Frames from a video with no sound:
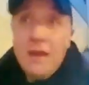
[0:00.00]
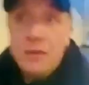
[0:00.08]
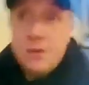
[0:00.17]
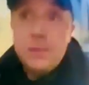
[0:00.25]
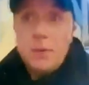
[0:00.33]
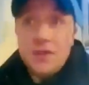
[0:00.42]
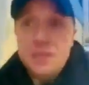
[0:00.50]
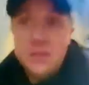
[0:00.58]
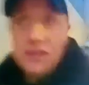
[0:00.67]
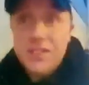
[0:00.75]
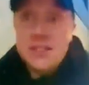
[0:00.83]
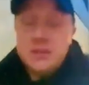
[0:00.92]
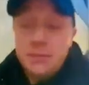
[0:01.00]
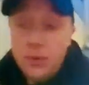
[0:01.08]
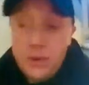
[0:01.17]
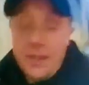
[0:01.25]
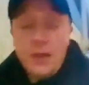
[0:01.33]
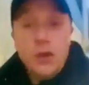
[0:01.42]
for the person in the assessment
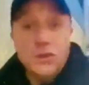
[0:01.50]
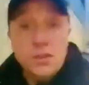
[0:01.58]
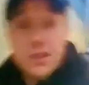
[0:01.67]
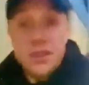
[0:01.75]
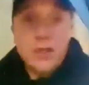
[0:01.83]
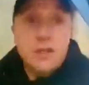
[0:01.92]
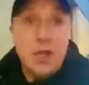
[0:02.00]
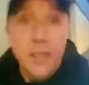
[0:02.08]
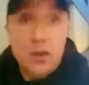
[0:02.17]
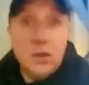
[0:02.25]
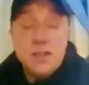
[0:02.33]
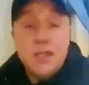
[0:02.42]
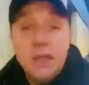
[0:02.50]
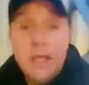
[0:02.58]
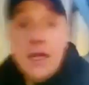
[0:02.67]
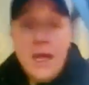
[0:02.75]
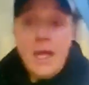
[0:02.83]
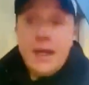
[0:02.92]
board, how you go through the circuit high court,
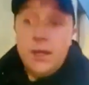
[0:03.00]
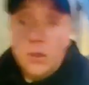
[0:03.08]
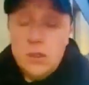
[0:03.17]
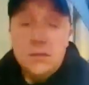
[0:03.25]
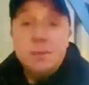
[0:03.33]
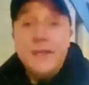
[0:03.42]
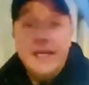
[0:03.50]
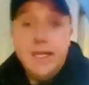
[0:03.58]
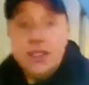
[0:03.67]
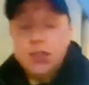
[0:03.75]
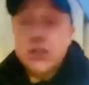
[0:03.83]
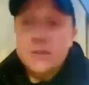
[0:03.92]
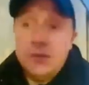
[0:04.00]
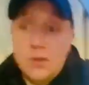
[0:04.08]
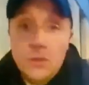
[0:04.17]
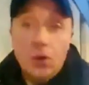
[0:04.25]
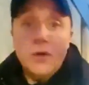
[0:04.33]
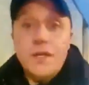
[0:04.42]
and how you ultimately get a judgment or
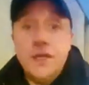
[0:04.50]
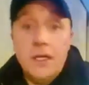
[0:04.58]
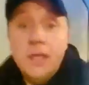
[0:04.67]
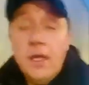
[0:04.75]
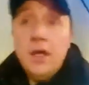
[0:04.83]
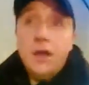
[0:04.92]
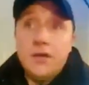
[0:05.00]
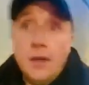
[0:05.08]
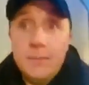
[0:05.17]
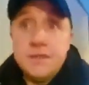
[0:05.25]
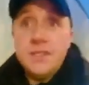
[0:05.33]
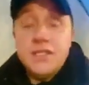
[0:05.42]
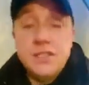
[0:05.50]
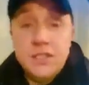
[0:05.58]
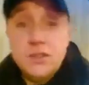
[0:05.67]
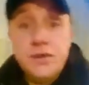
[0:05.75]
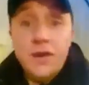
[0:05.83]
award or compensation in your